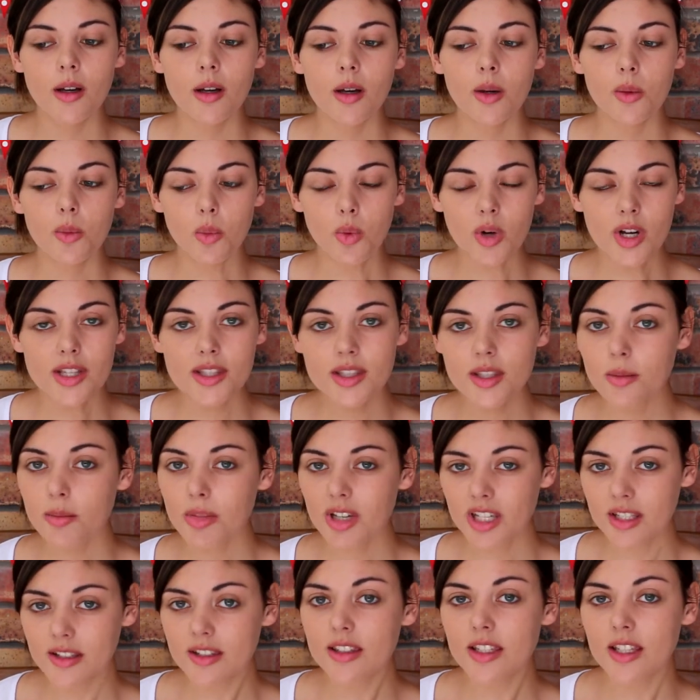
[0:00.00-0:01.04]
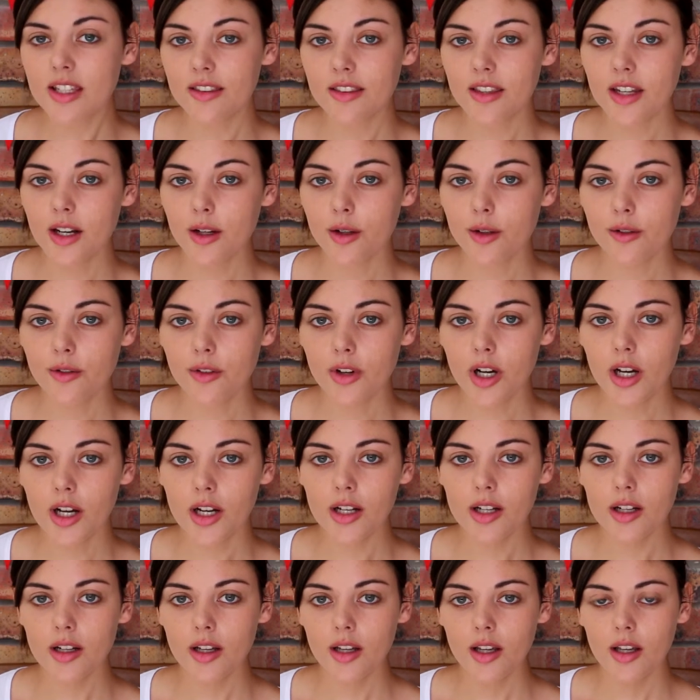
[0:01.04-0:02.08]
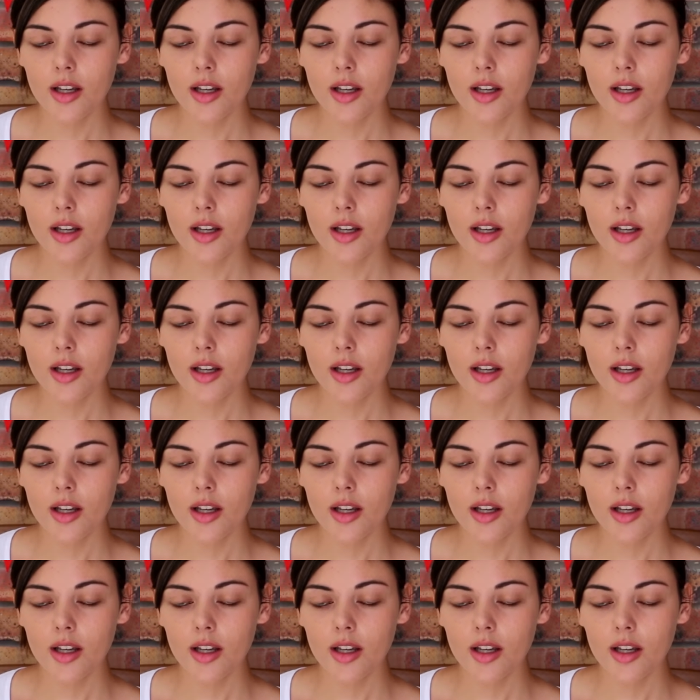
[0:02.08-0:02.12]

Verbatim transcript: it was the biggest thing that I could find,